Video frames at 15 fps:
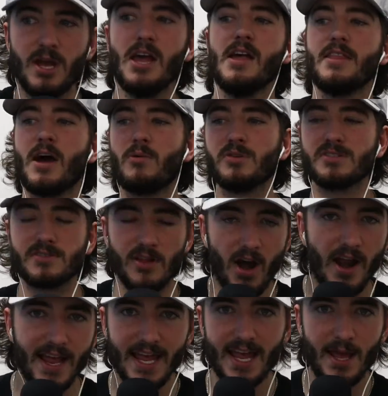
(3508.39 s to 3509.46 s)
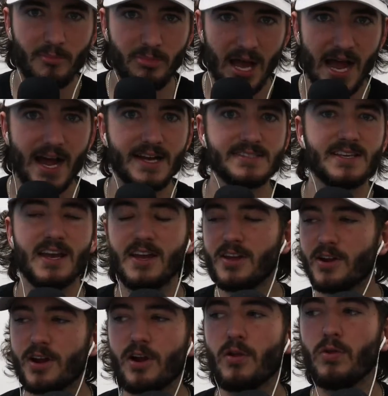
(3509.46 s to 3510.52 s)
that was not a hand pass, you're
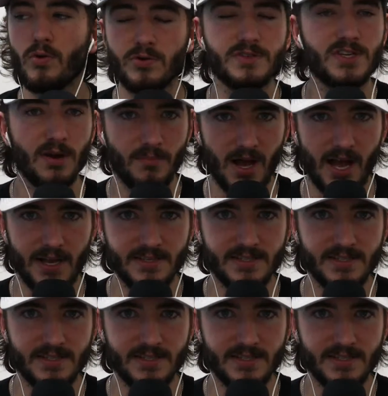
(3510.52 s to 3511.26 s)
going to lose your mind.